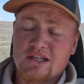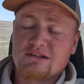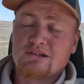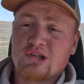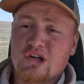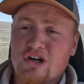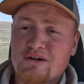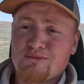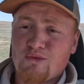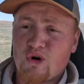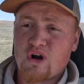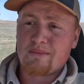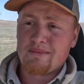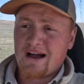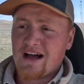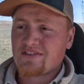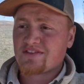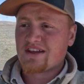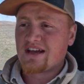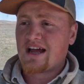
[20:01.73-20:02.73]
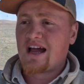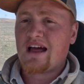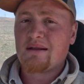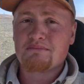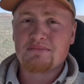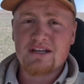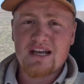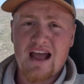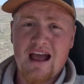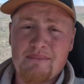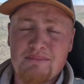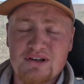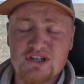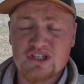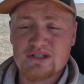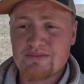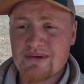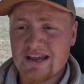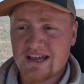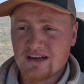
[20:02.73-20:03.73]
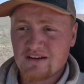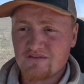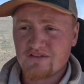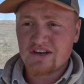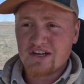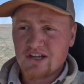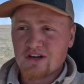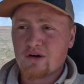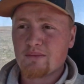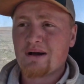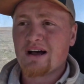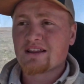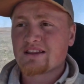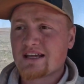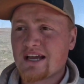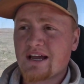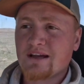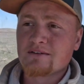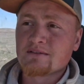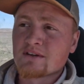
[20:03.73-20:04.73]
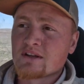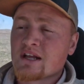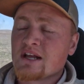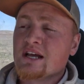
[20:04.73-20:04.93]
to learn more about that, I'd be happy just making a video about that